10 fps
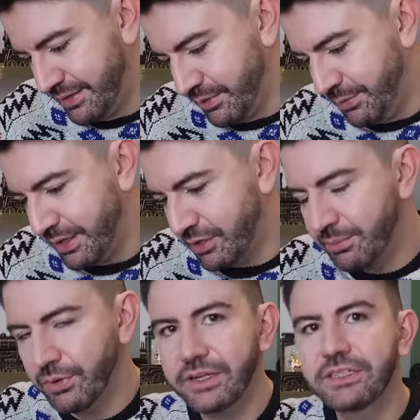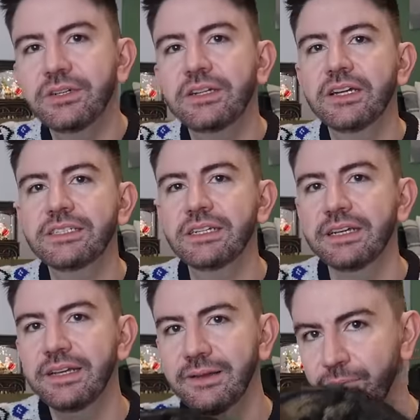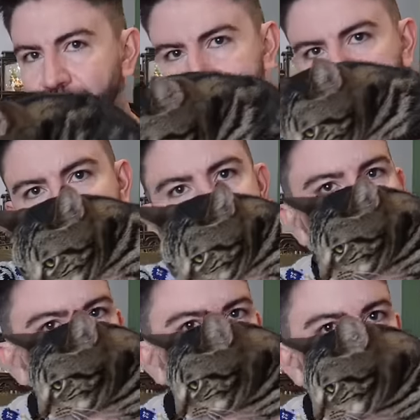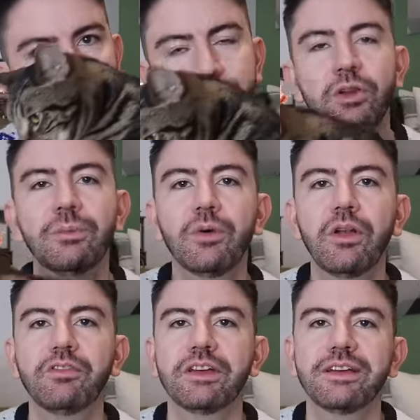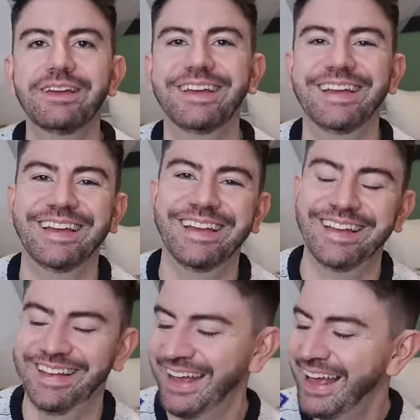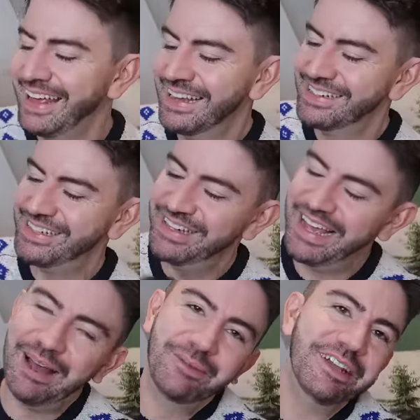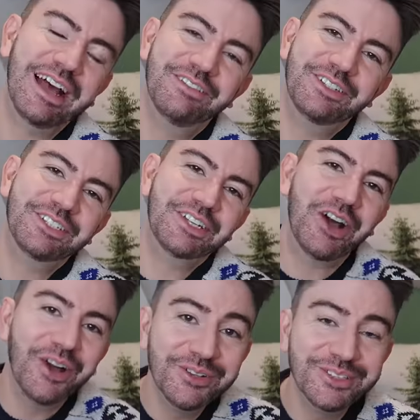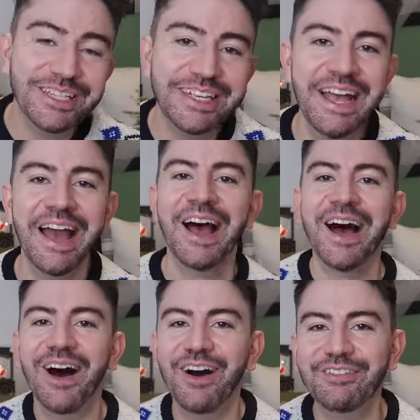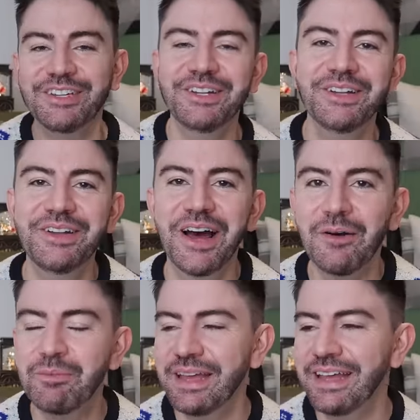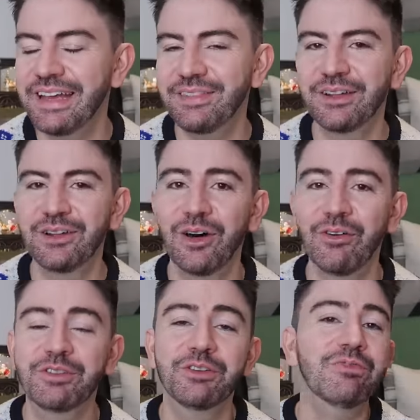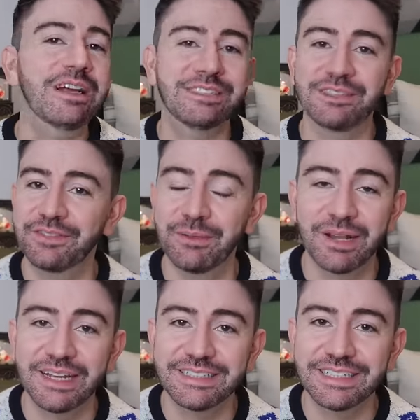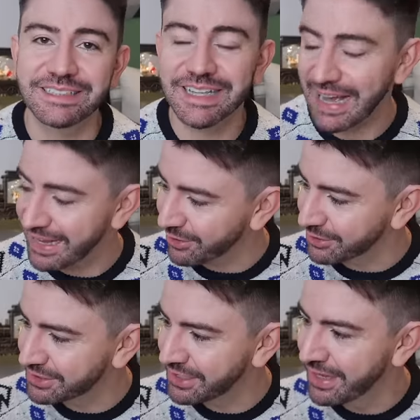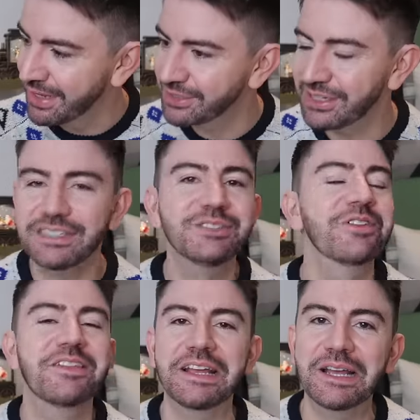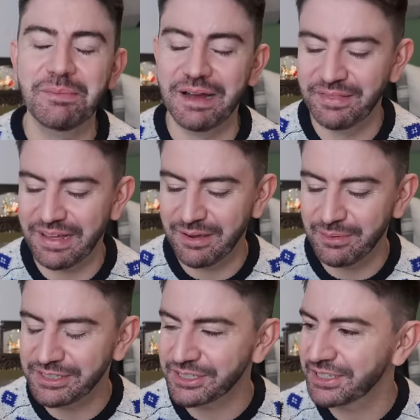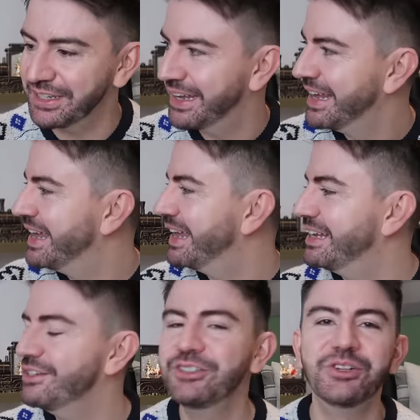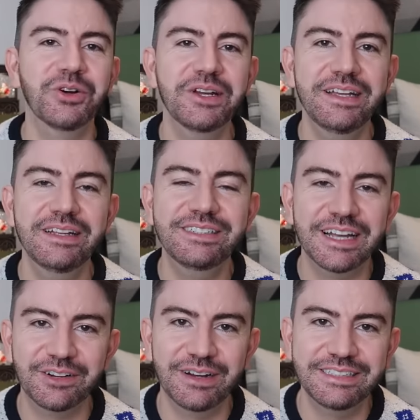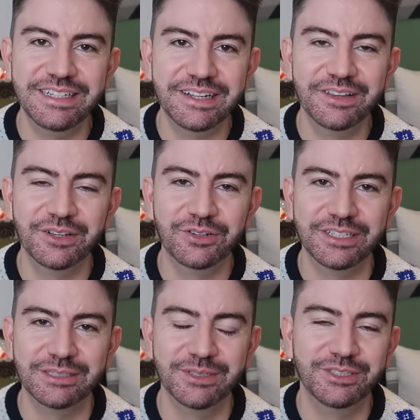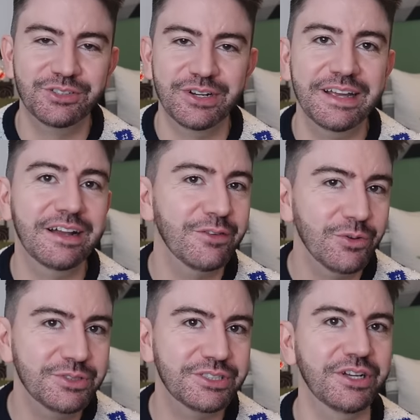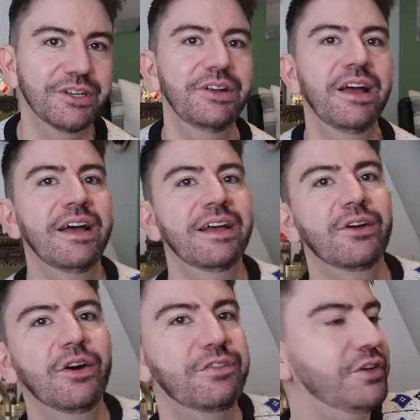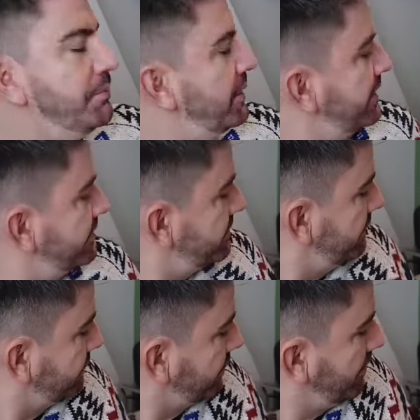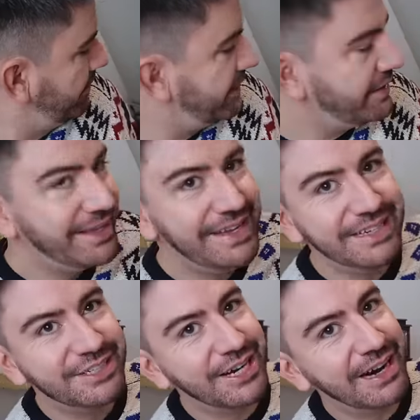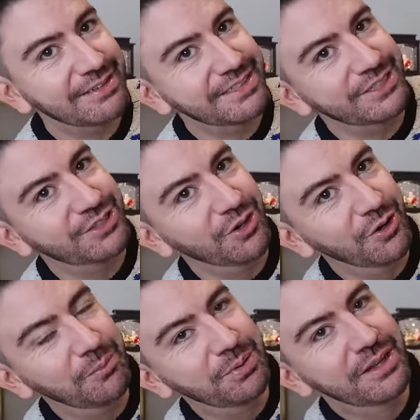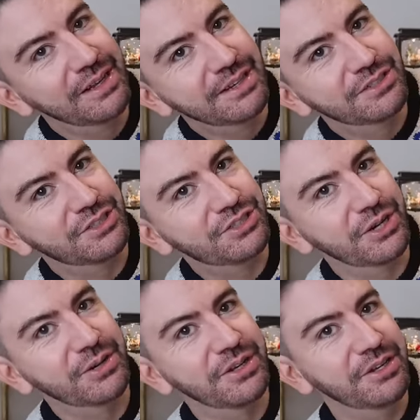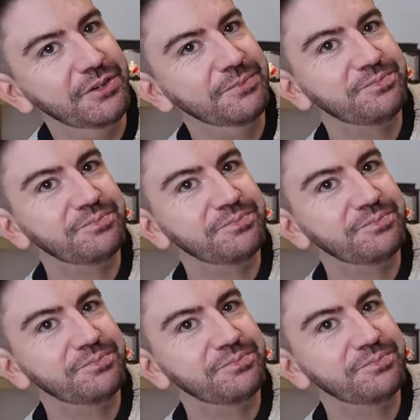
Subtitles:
Will you be a good boy and do it nicely? Don't pull them all off it. So yeah, I'm gonna have just a cozy afternoon up here in the loft. The rest of the place is chaos, so let's not think about that. We're just gonna enjoy decorating the Christmas tree. And I've also got a few bits from the charity shop to show you.